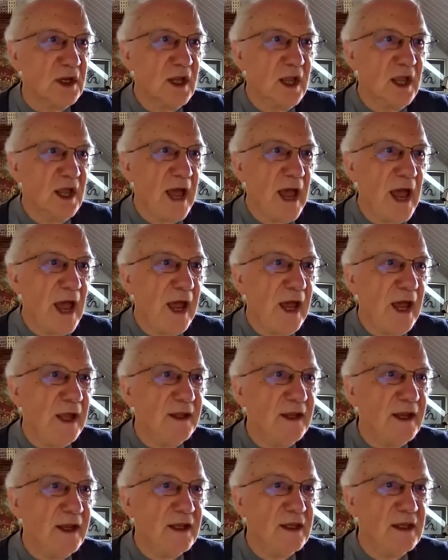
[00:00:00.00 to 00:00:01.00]

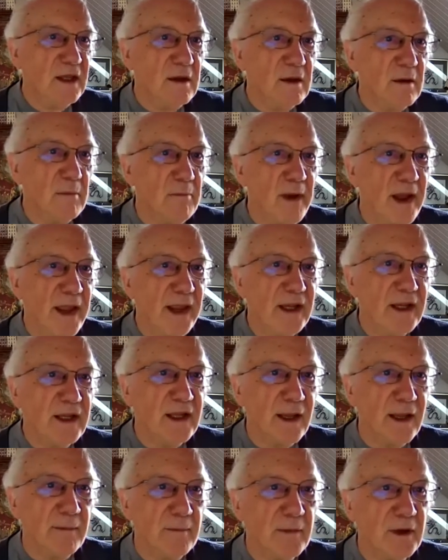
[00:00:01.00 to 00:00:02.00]
and make
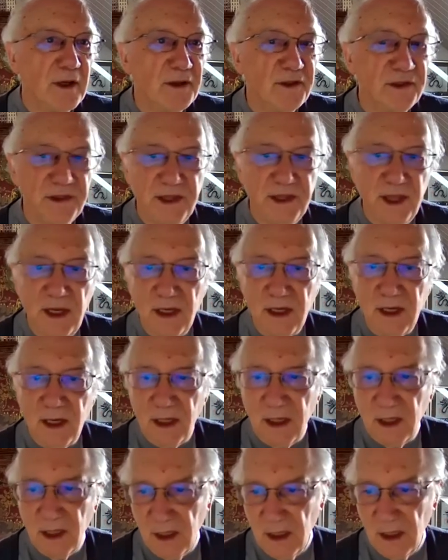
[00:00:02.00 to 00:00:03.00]
them thin,
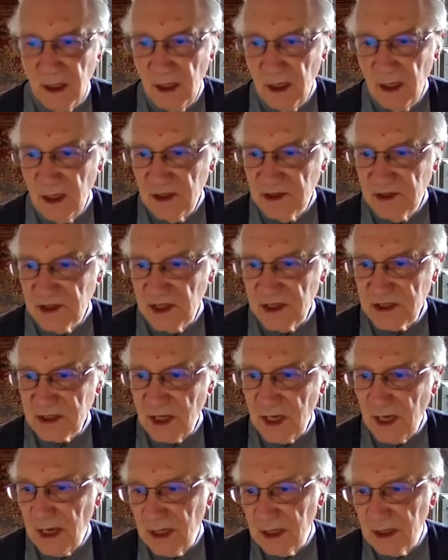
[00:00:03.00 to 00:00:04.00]
just
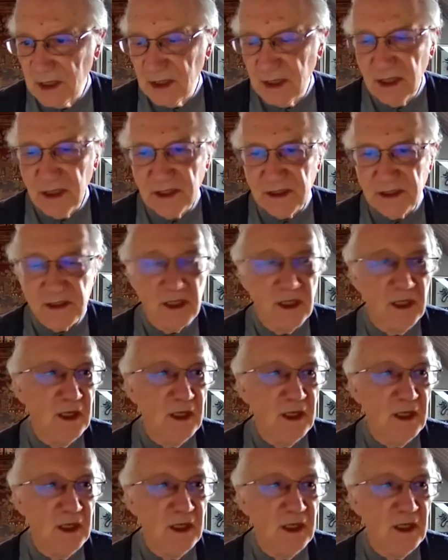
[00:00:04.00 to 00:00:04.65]
like this.